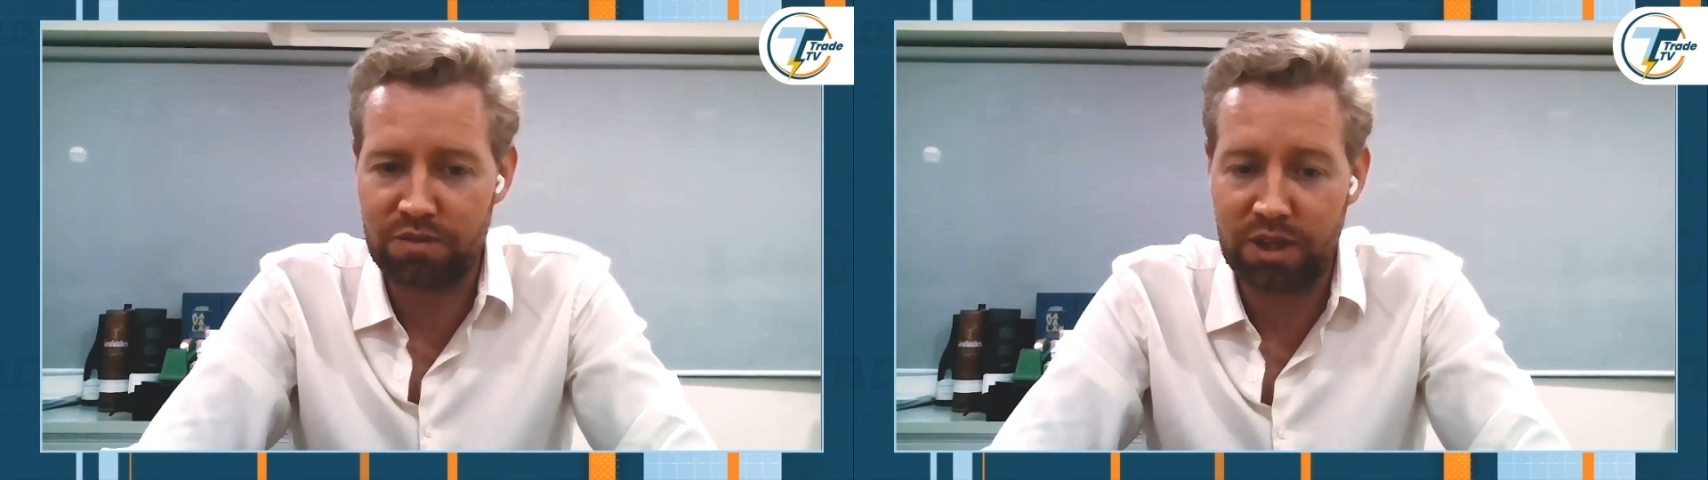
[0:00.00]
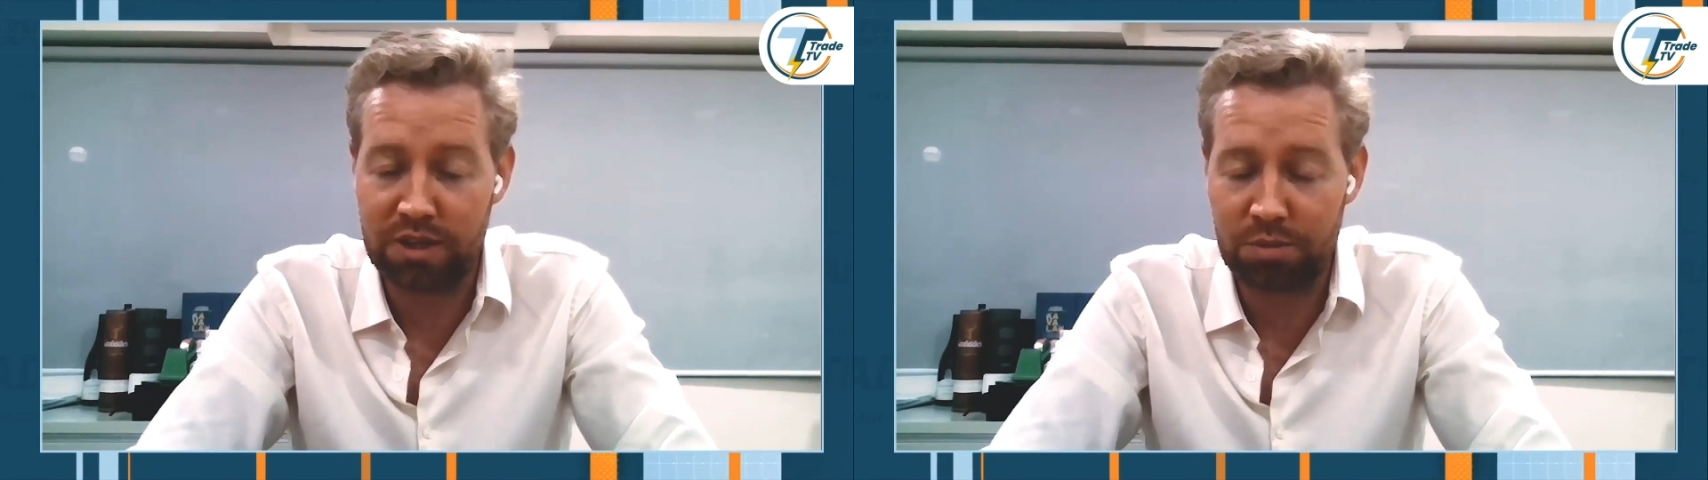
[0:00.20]

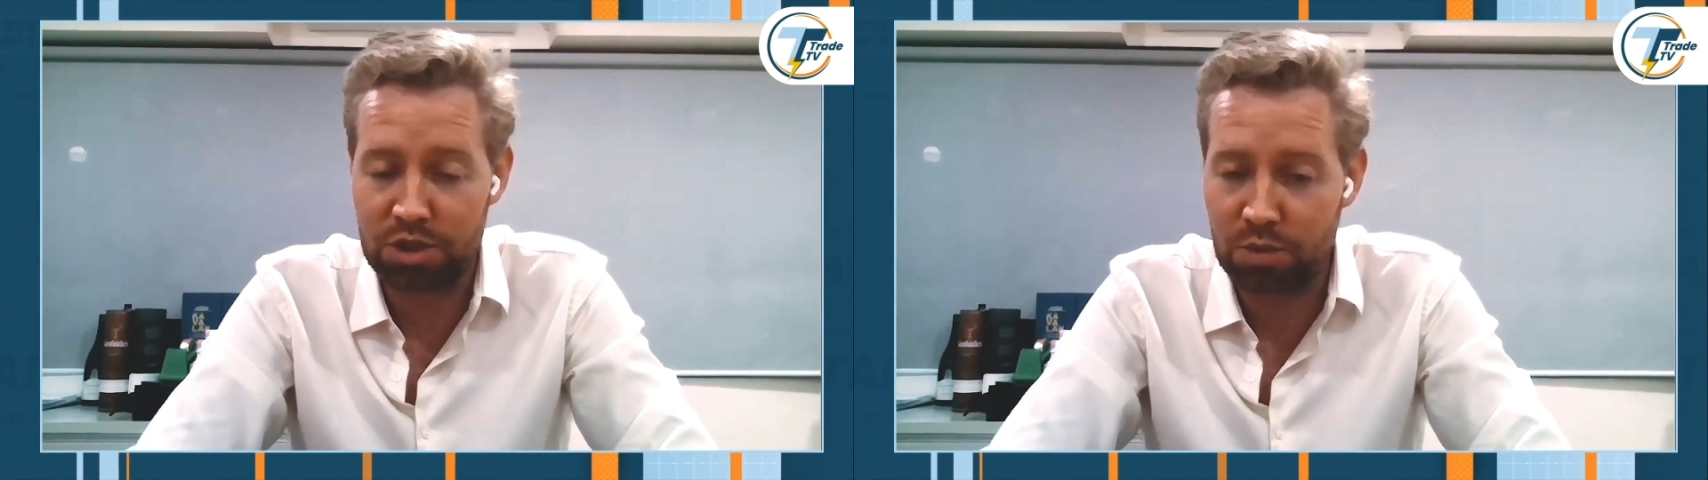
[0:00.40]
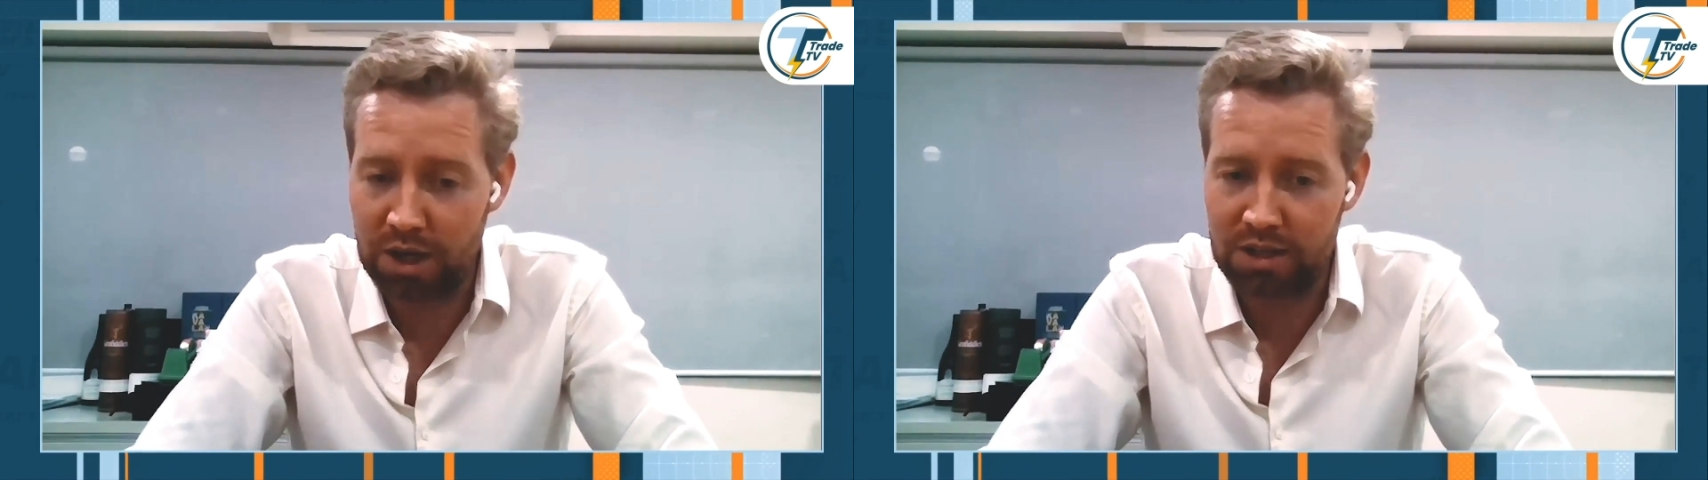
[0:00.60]
and it was
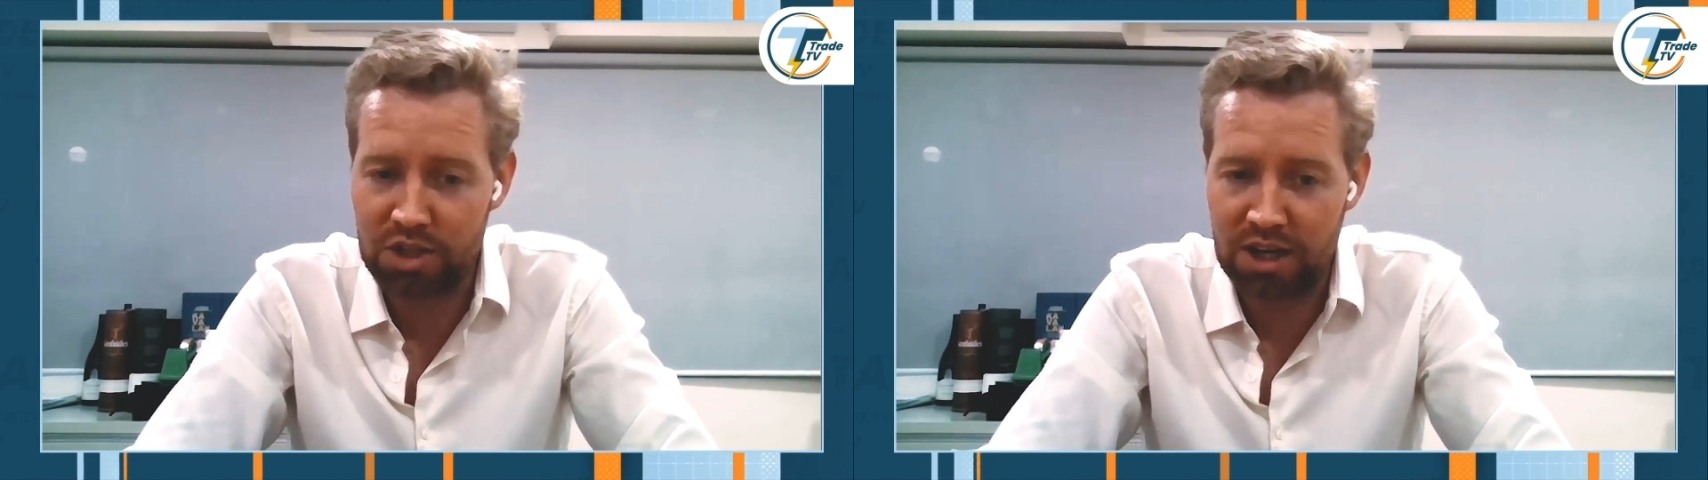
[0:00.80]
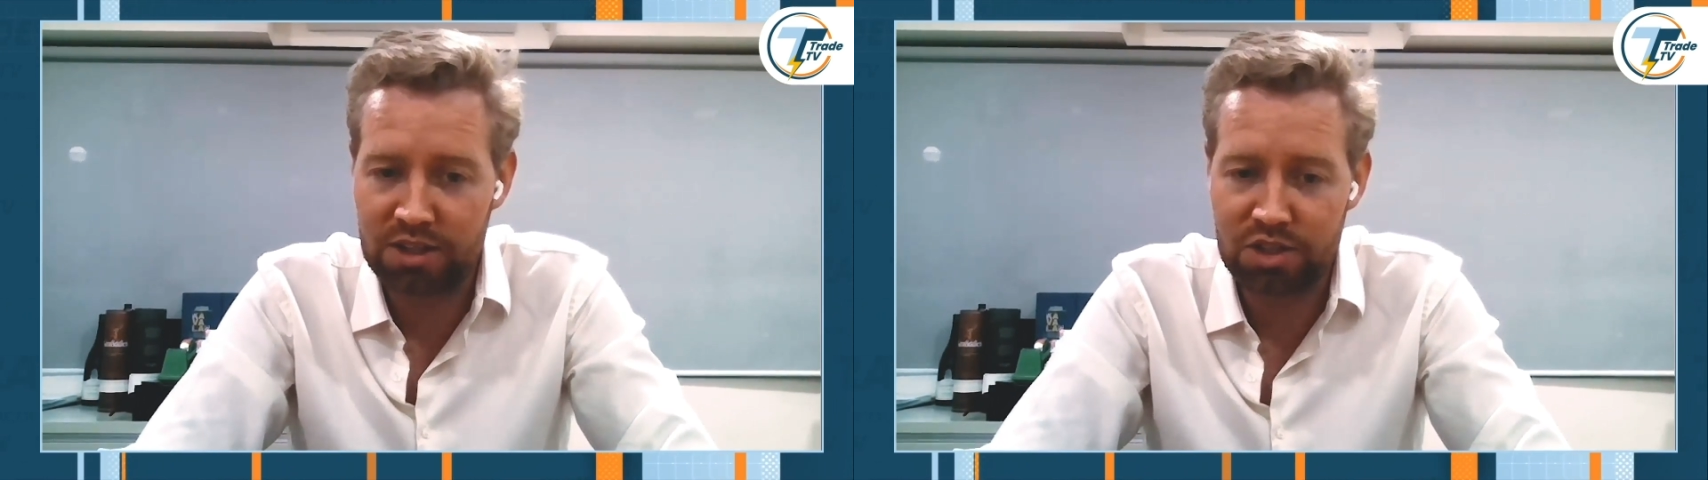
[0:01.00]
quite a
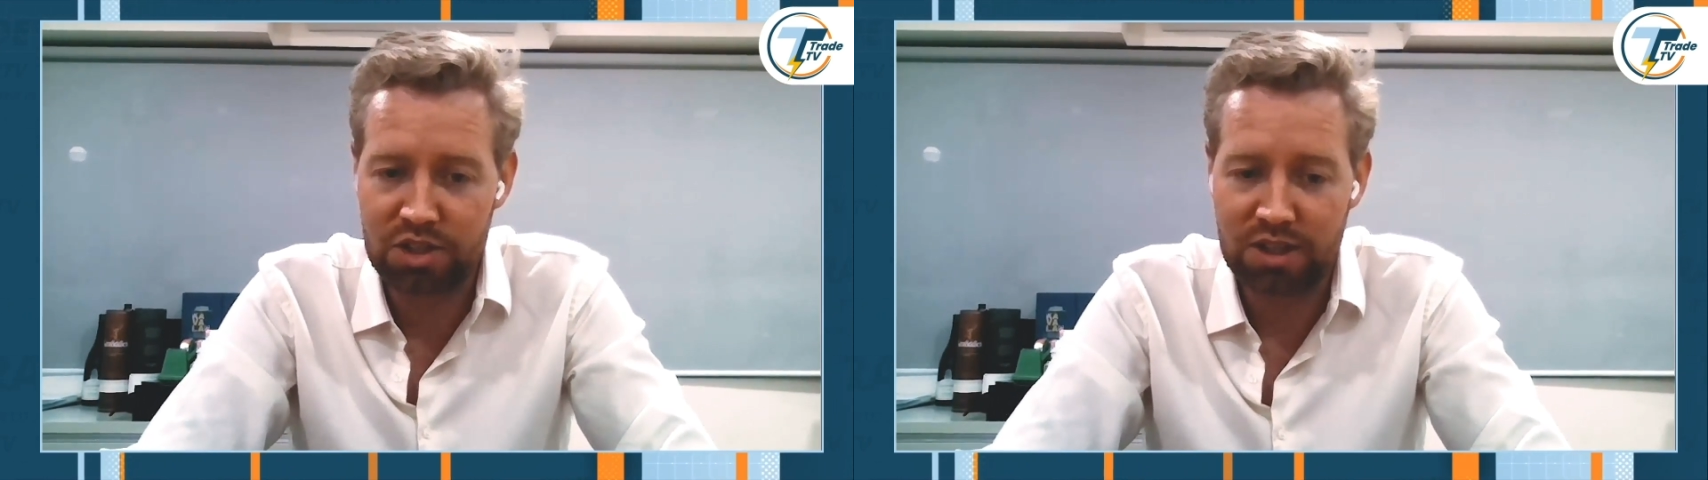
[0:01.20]
challenge.